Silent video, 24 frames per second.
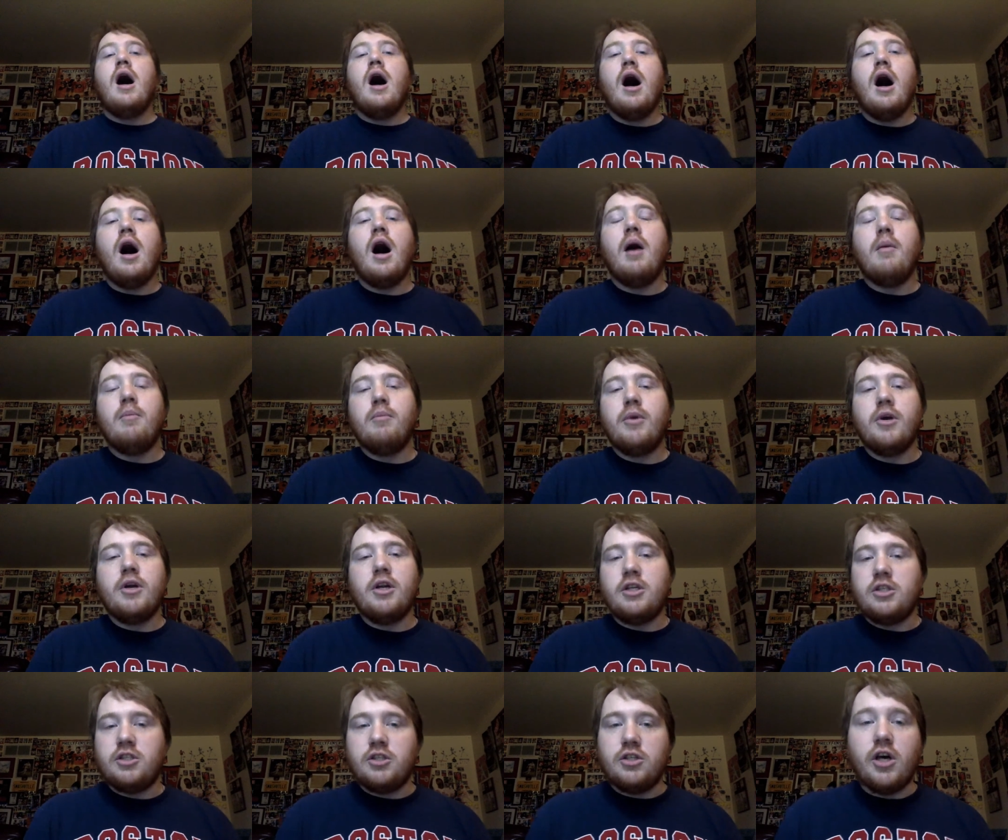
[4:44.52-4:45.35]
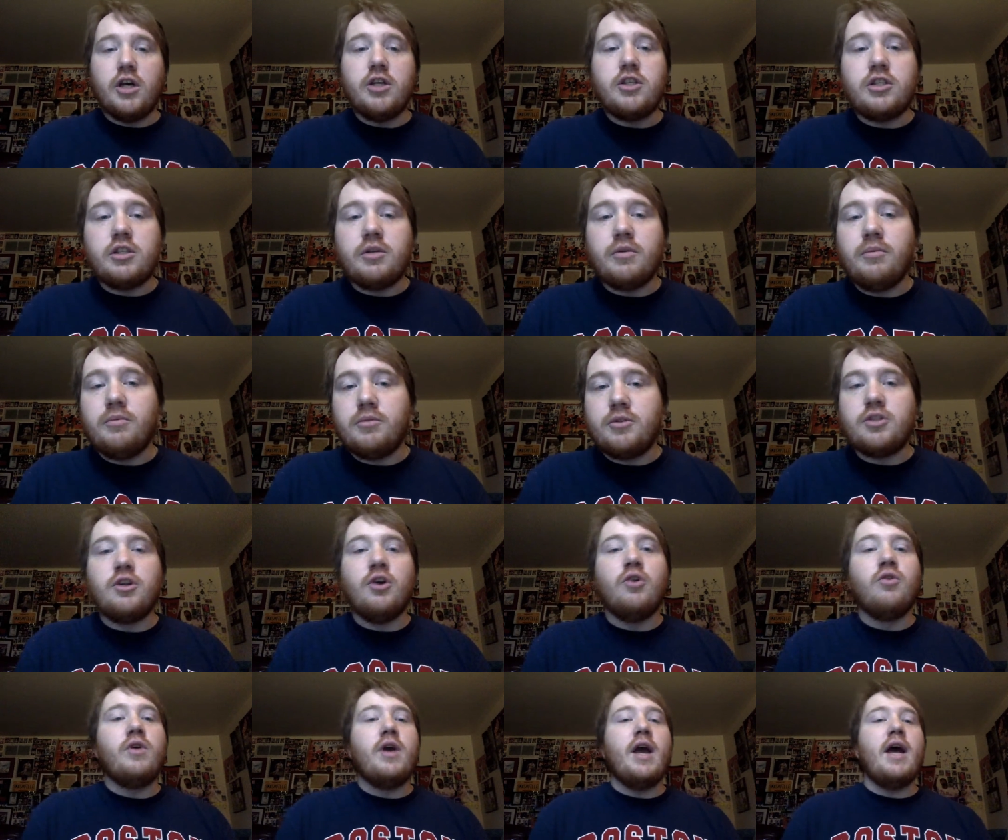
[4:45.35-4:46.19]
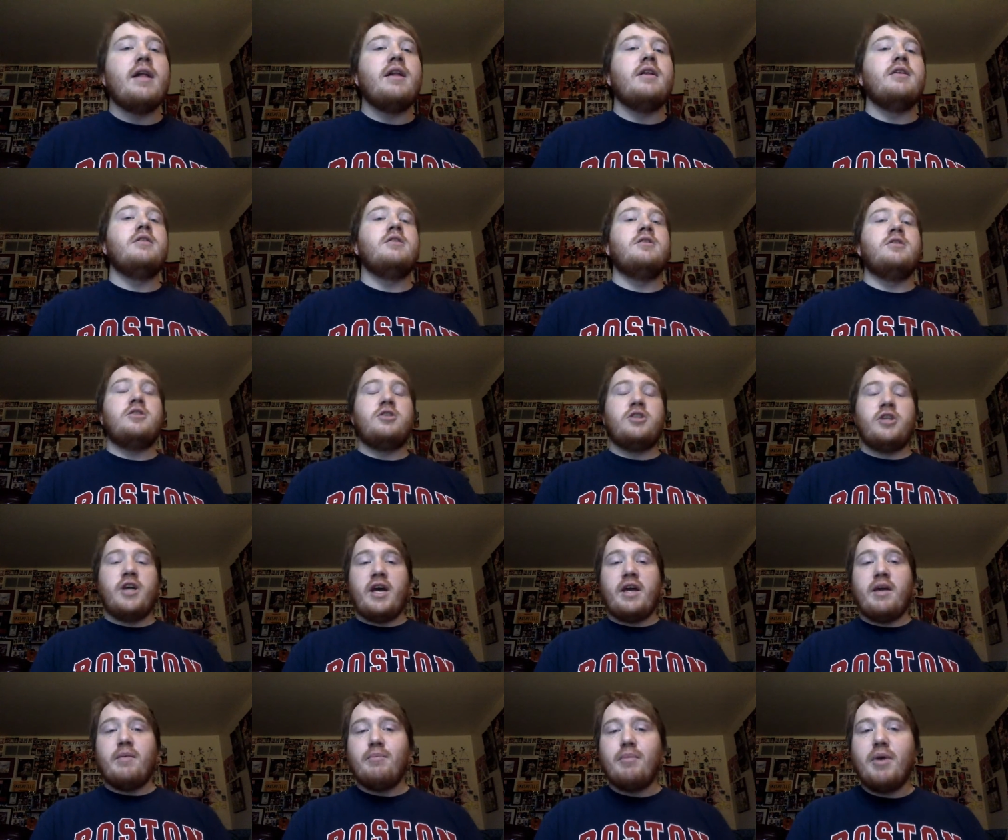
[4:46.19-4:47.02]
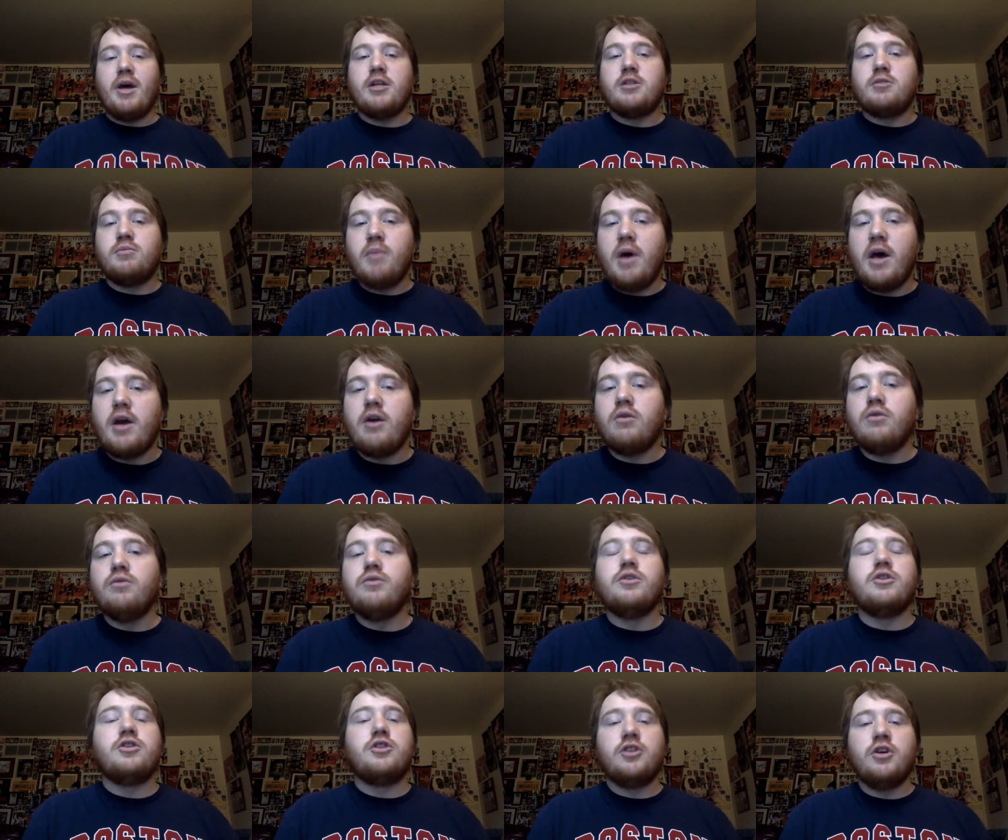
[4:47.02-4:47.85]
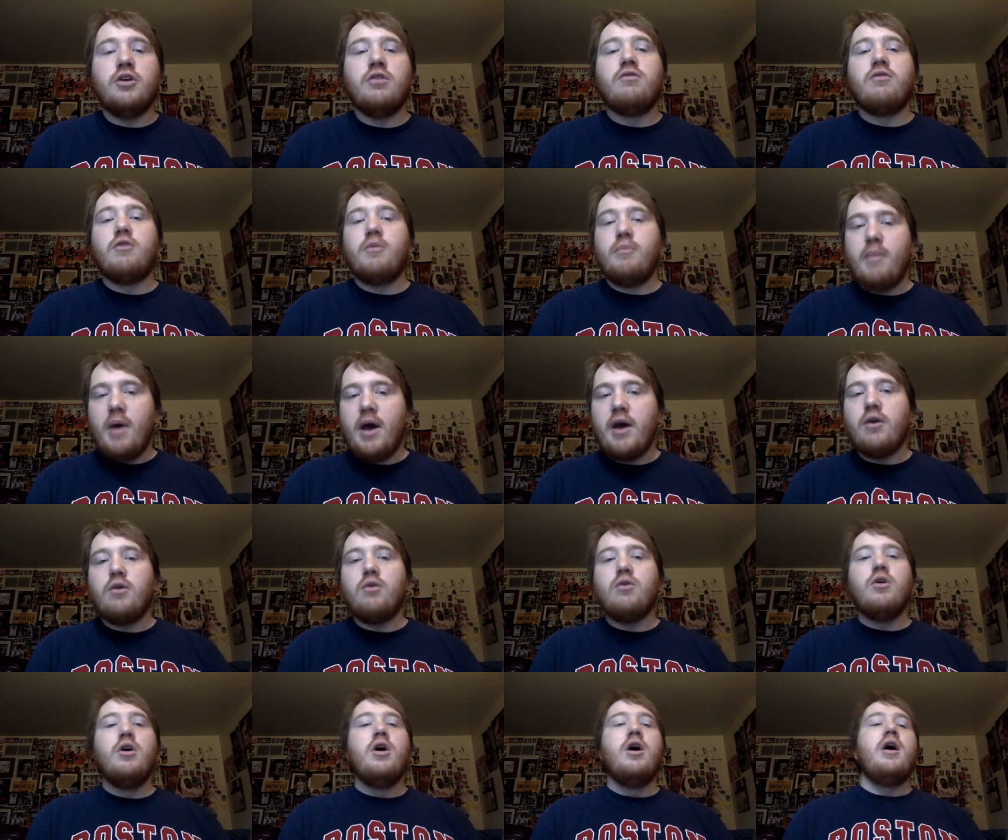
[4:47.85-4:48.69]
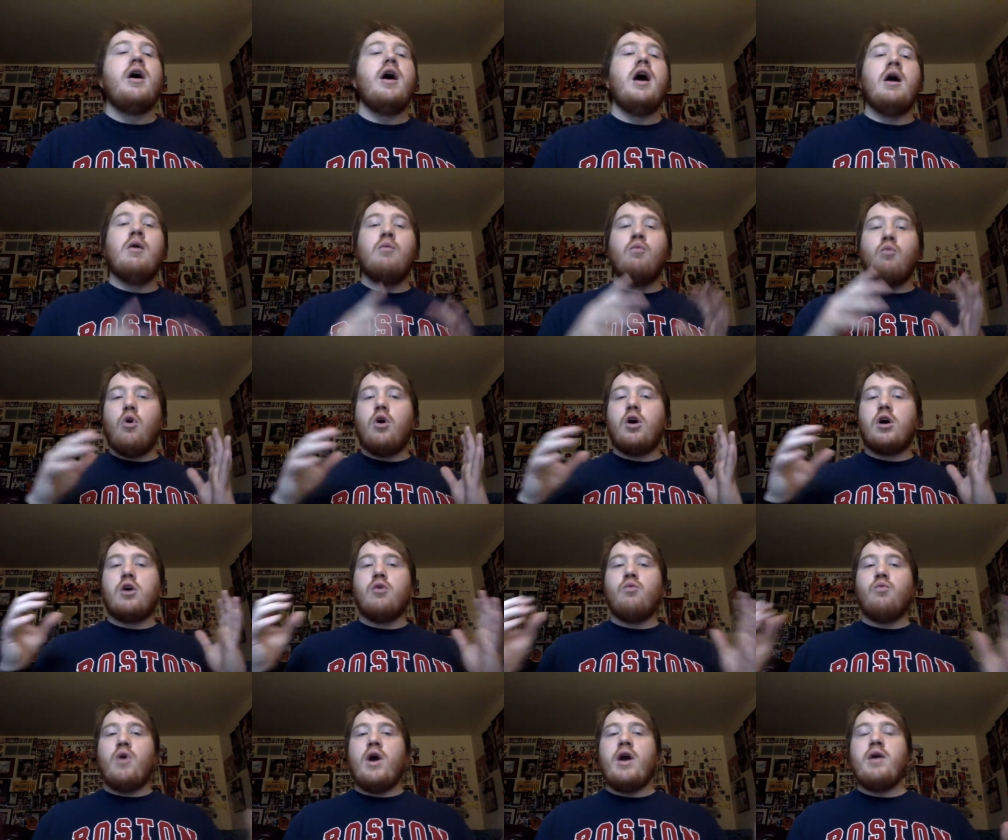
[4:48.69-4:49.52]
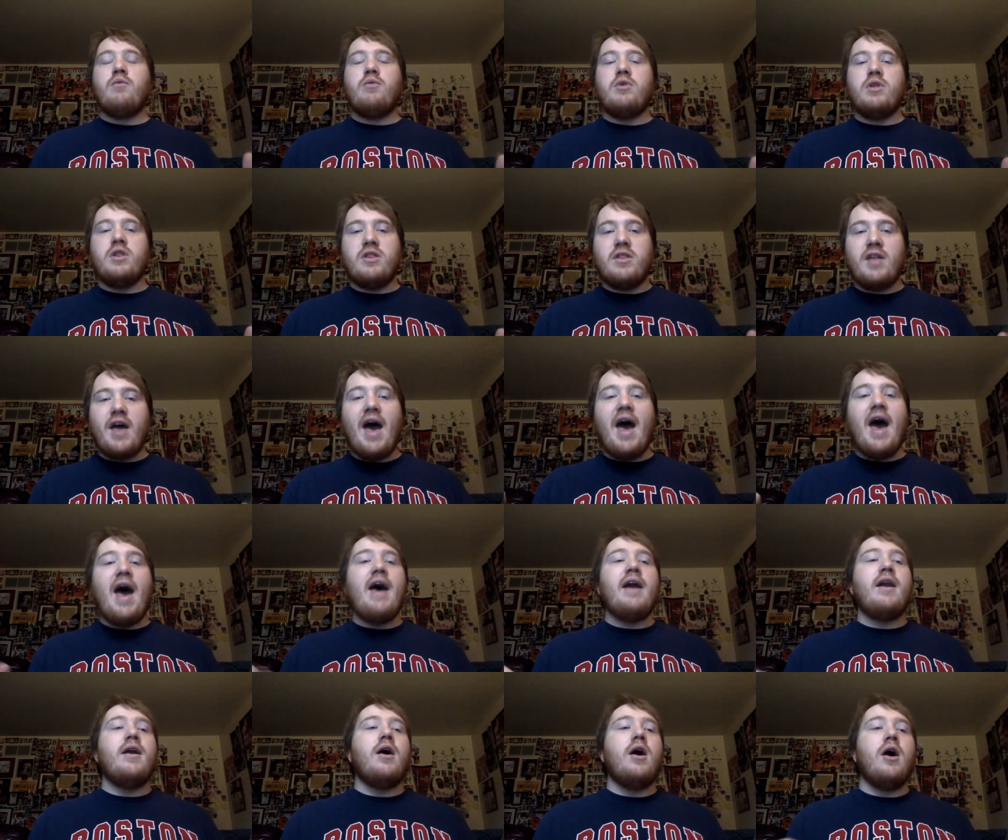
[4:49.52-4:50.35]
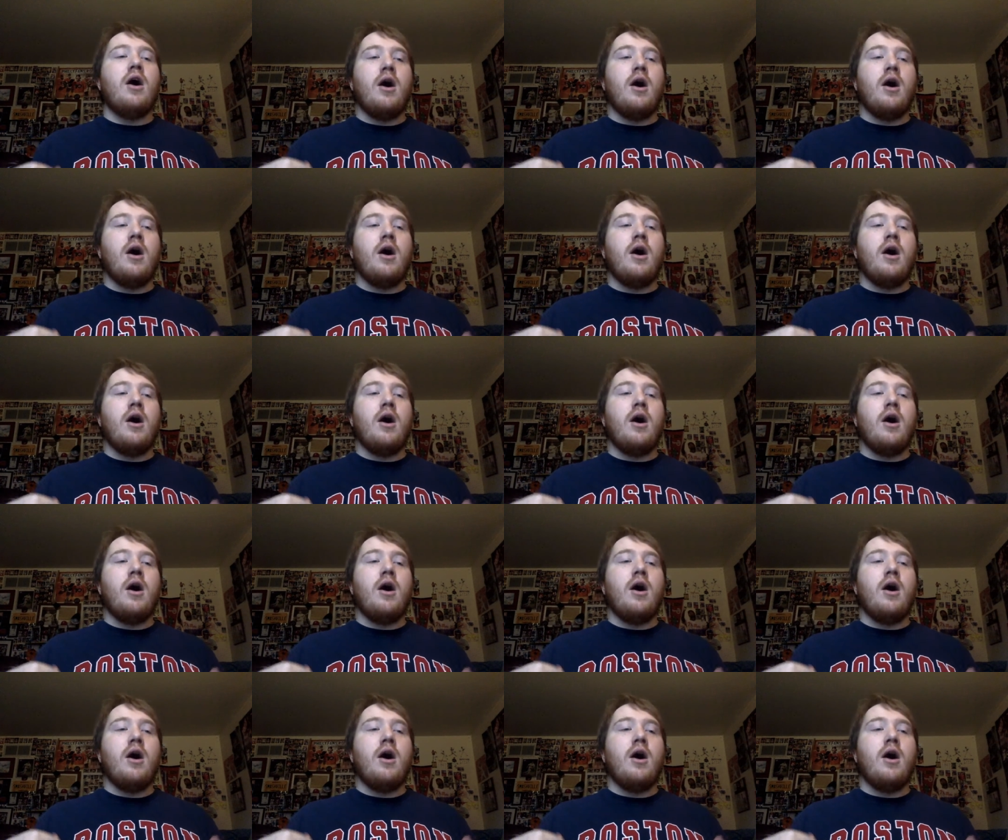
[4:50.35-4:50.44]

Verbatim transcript: um, but it's nice to still get second best medal, the silver medal, and walk away with that.